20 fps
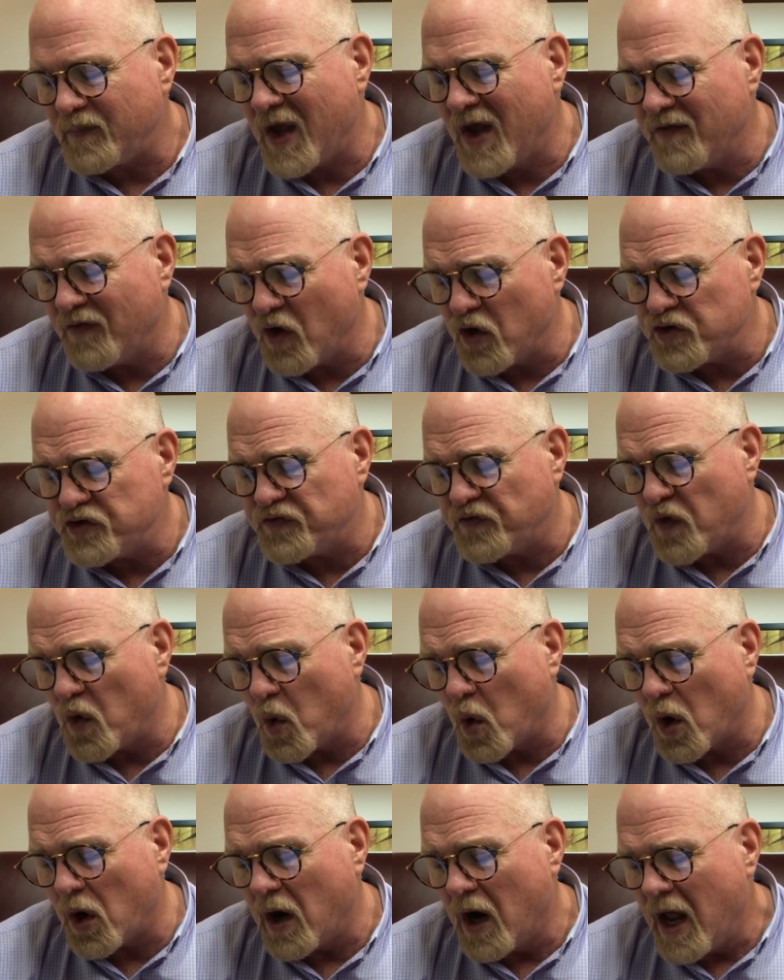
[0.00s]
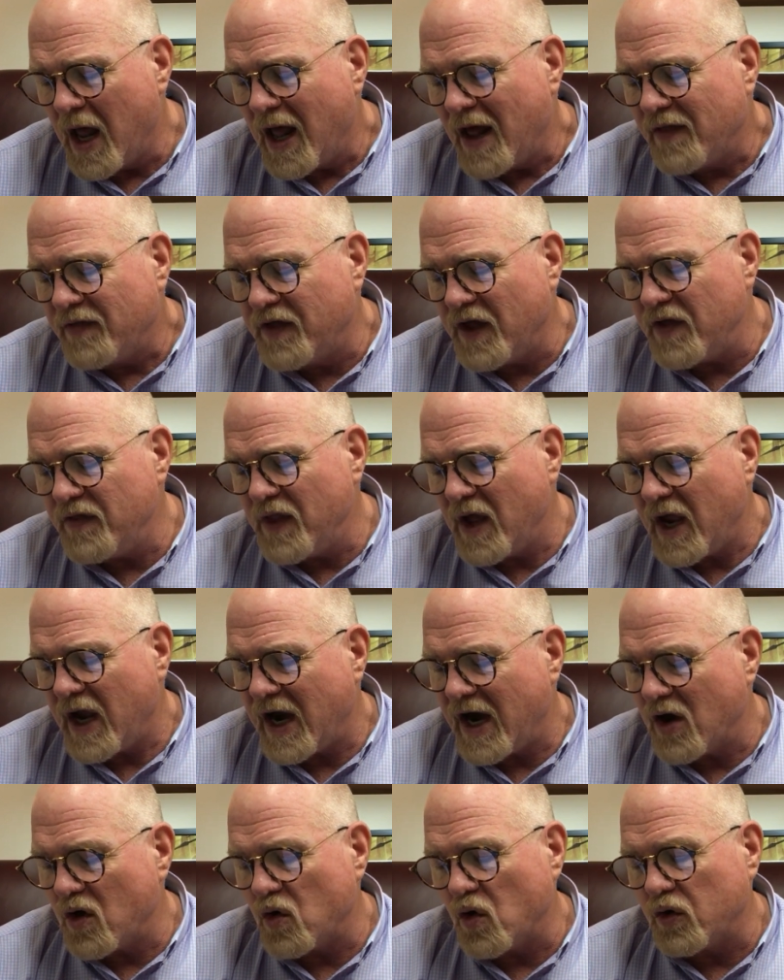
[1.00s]
in verse 4, then the
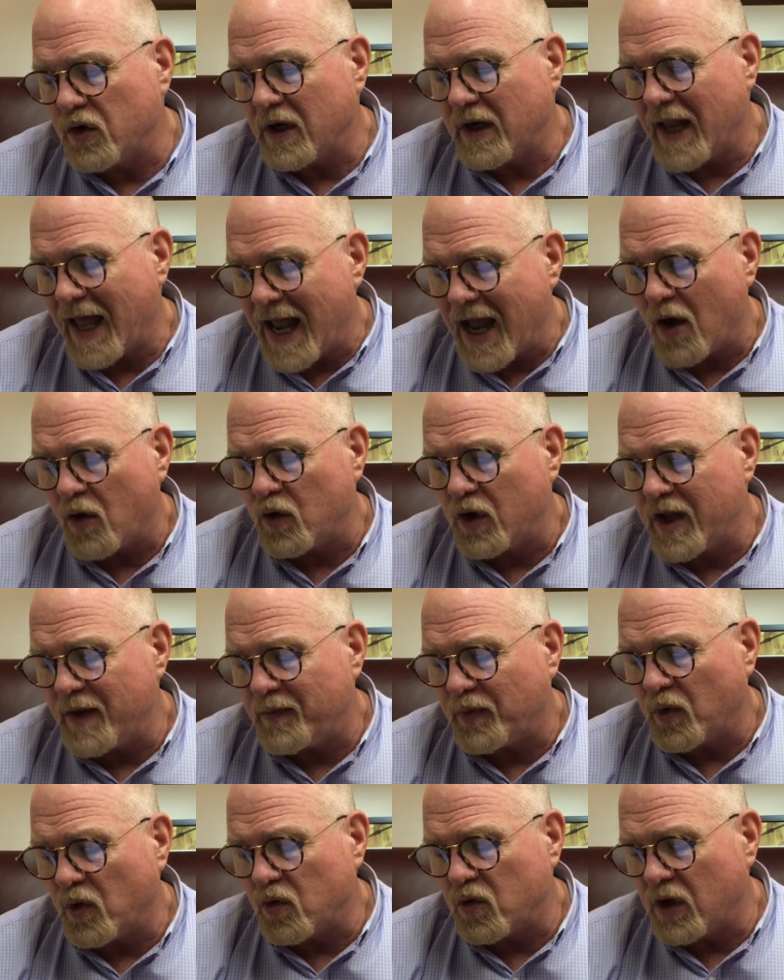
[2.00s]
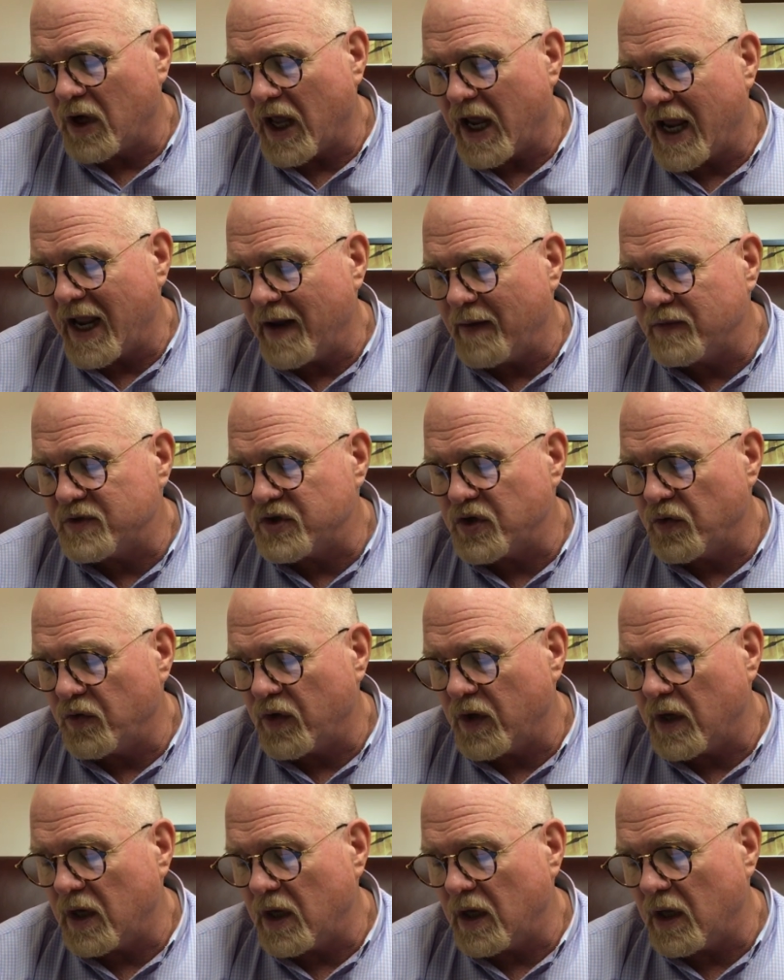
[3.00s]
herald loudly proclaimed to
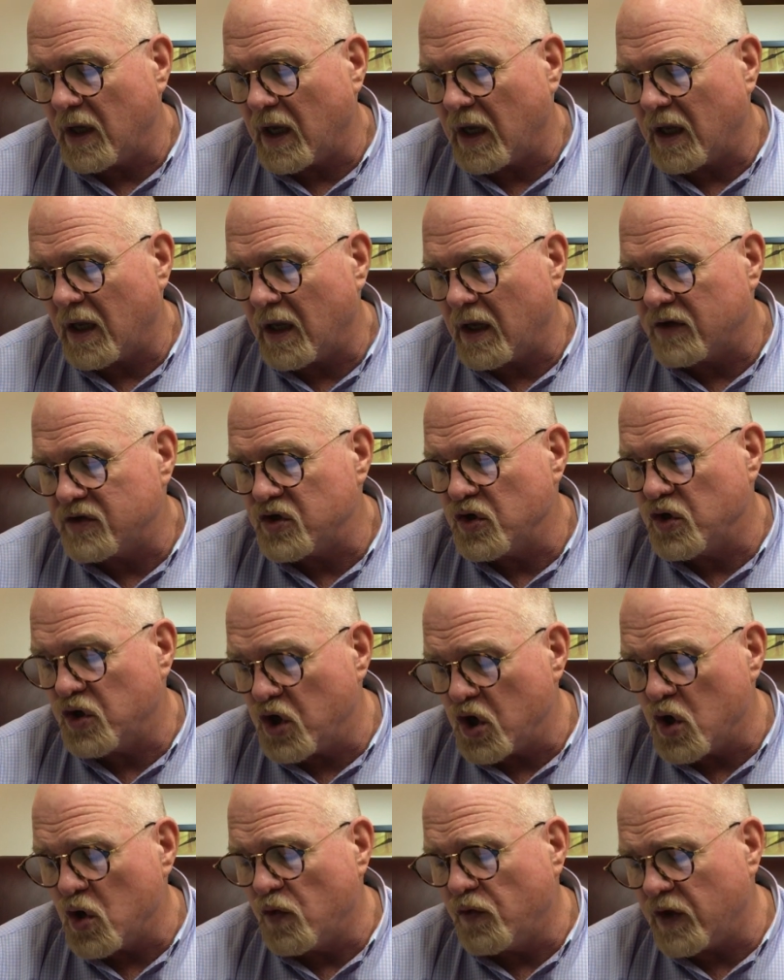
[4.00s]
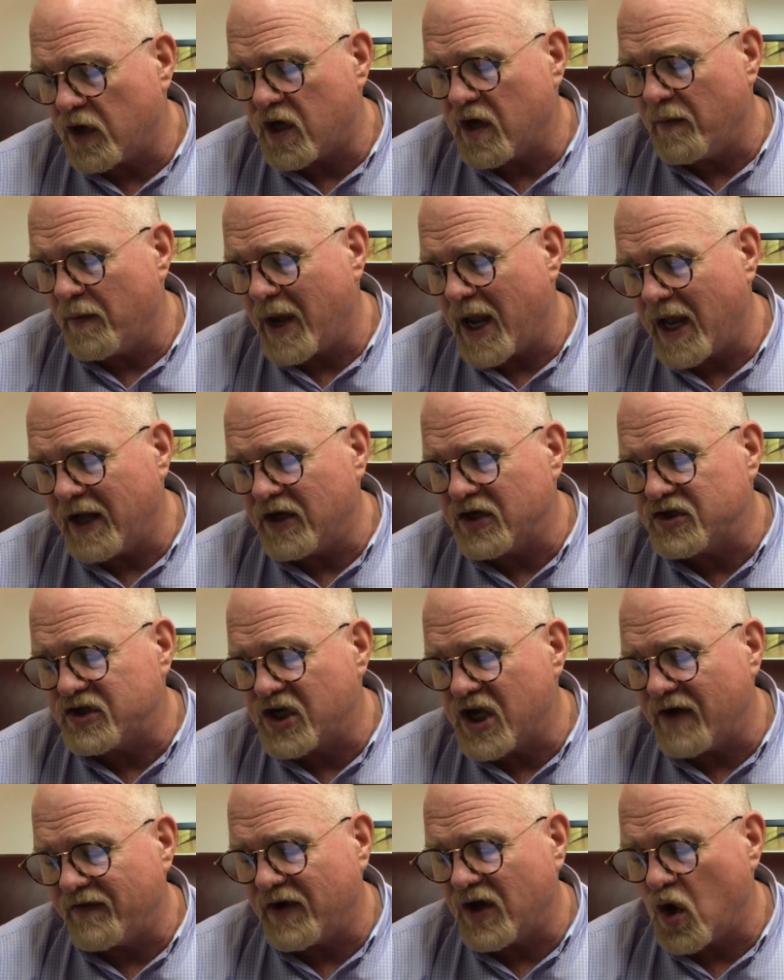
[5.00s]
you the command is
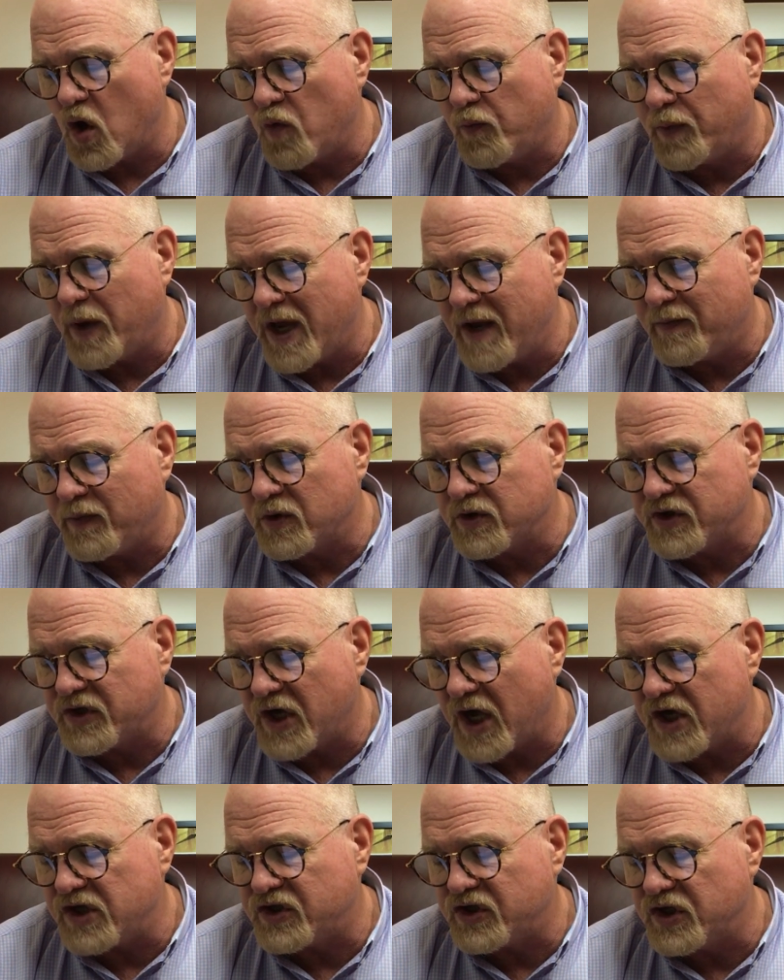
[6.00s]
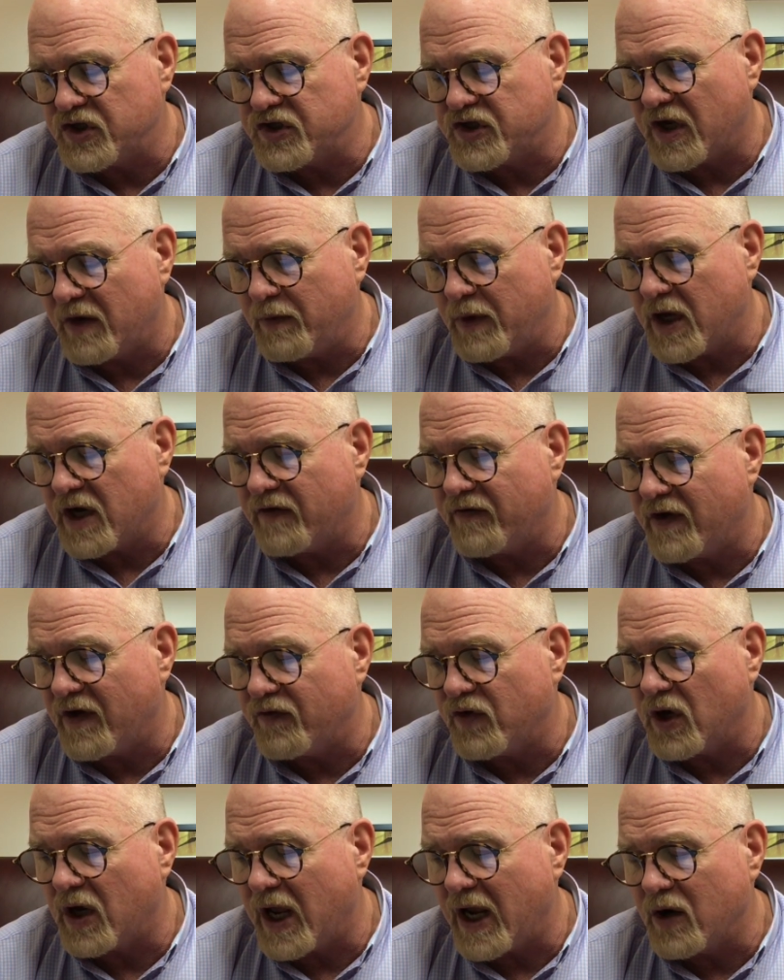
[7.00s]
given, O peoples, nations, and men of
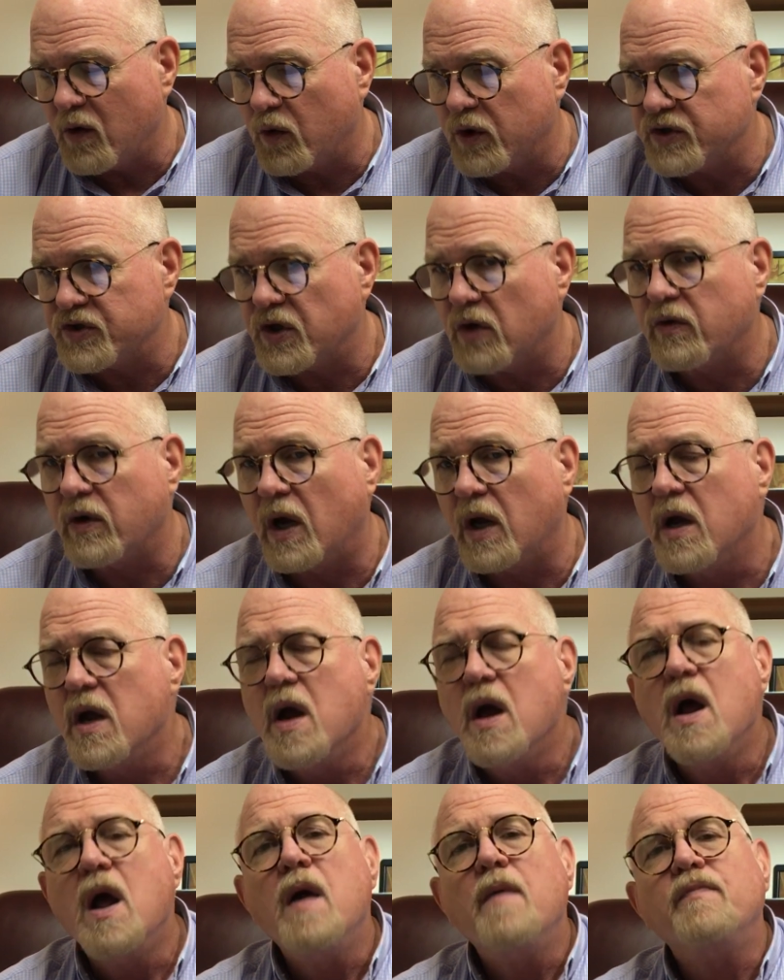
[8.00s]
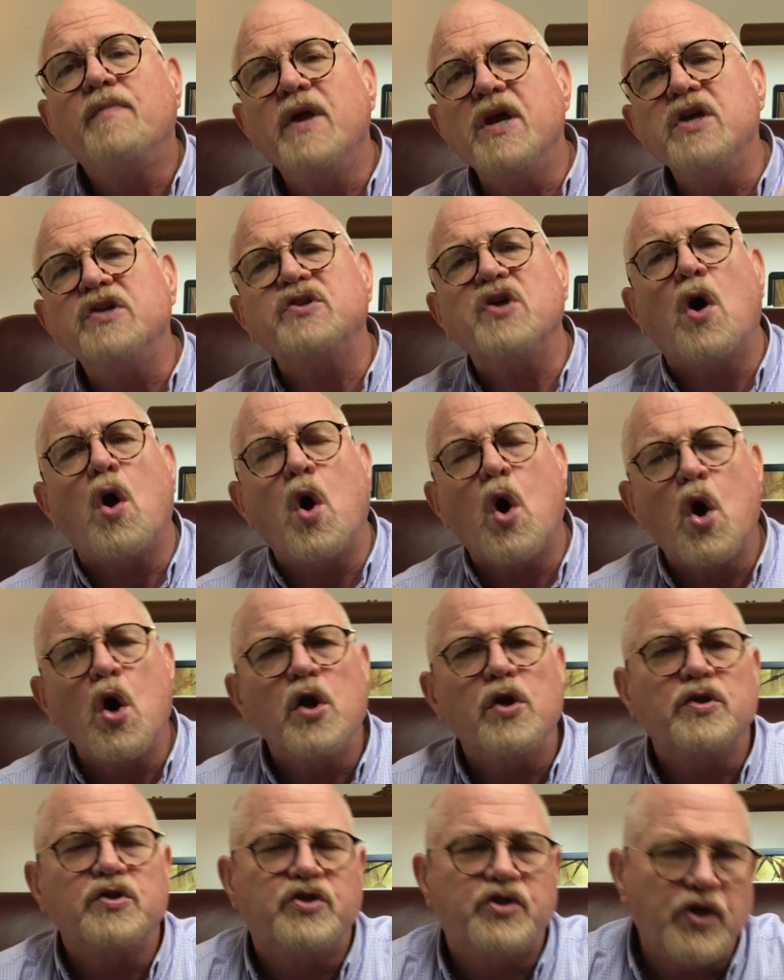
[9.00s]
every language. Okay, these
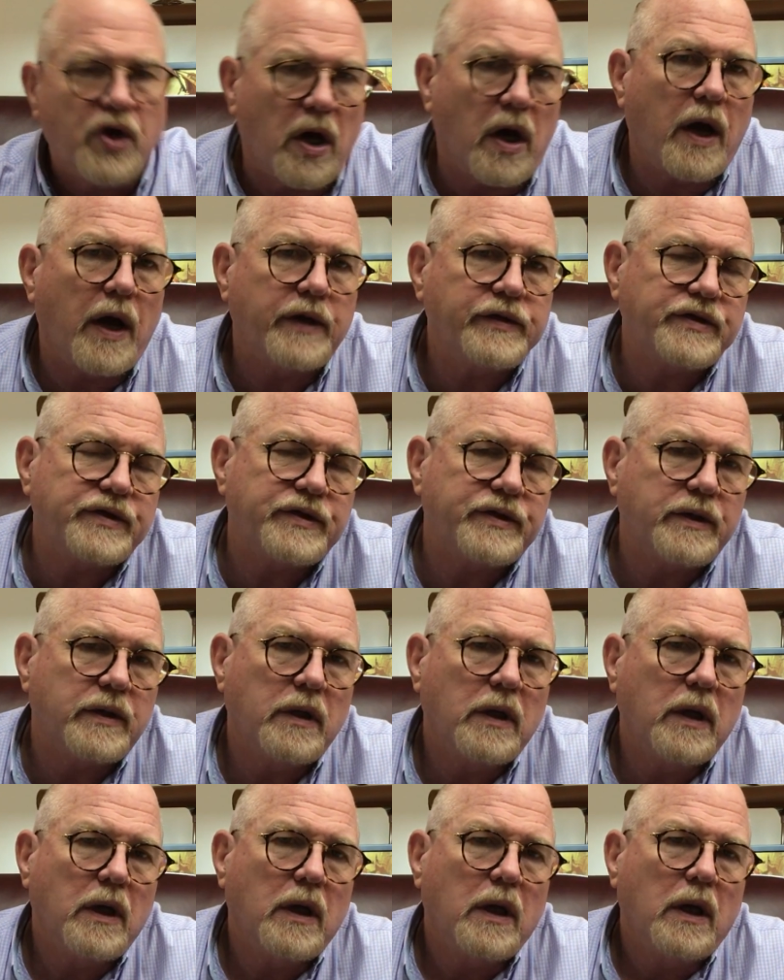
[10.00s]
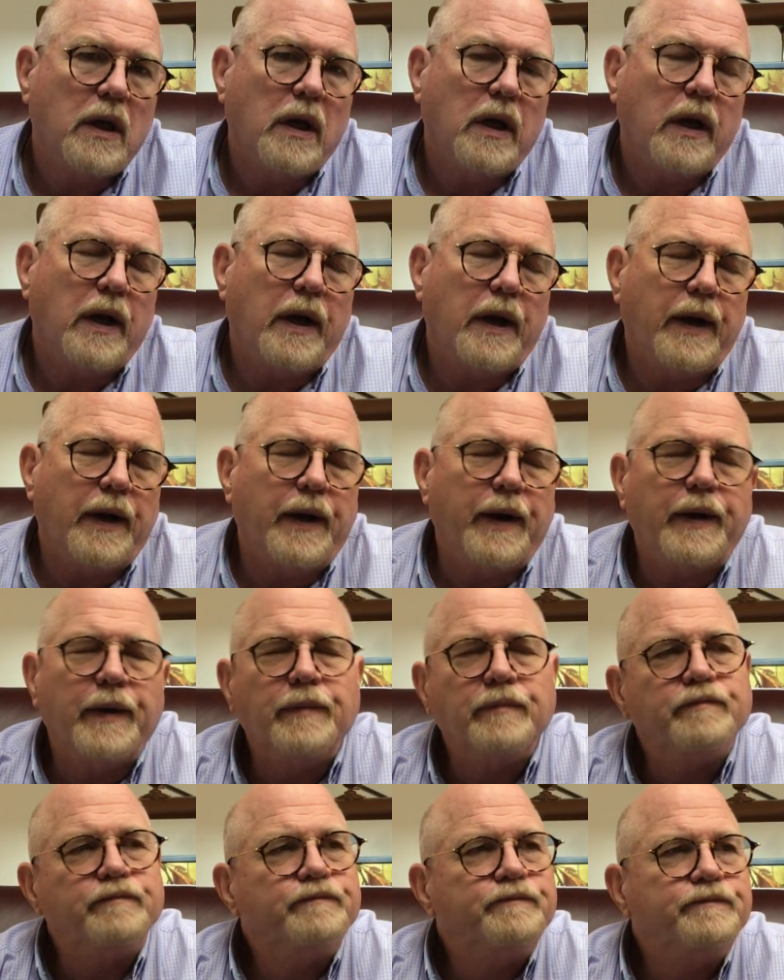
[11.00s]
aren't just
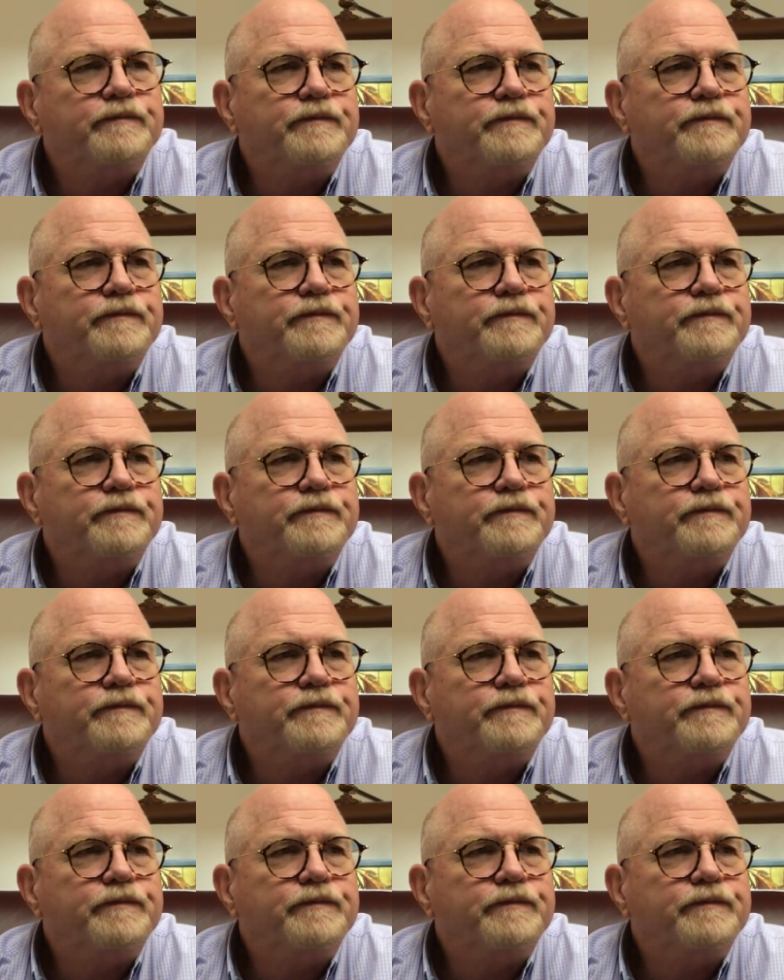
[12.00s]
Babylonians.